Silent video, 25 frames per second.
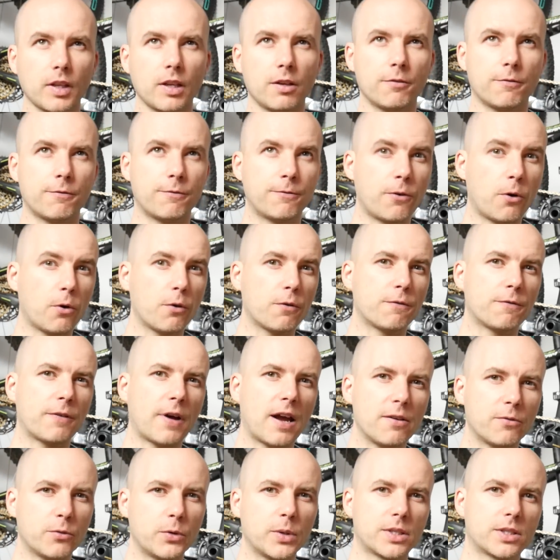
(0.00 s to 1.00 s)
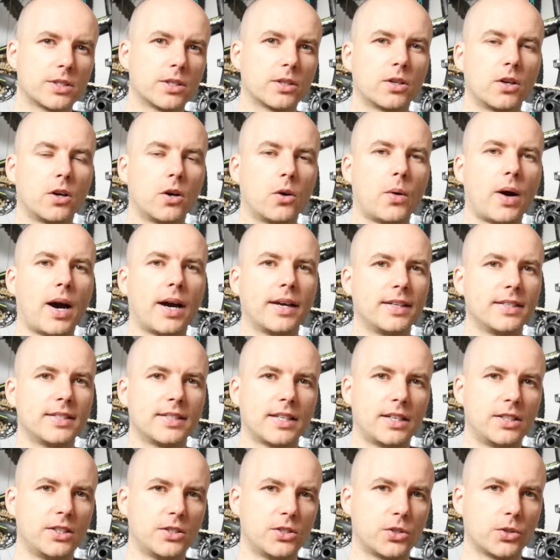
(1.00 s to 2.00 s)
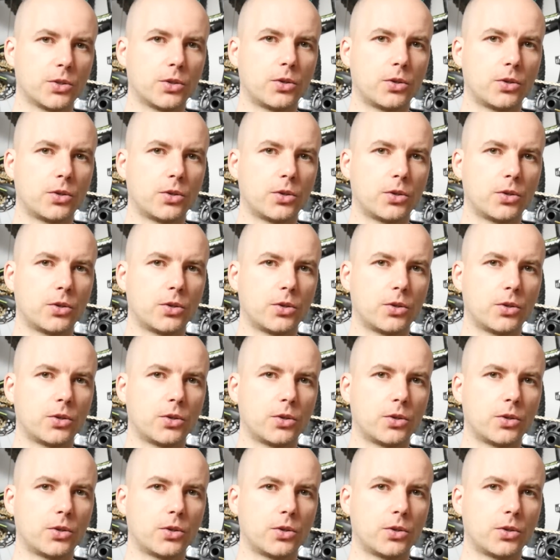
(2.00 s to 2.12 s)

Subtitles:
4 or 5 weeks ago, I decided to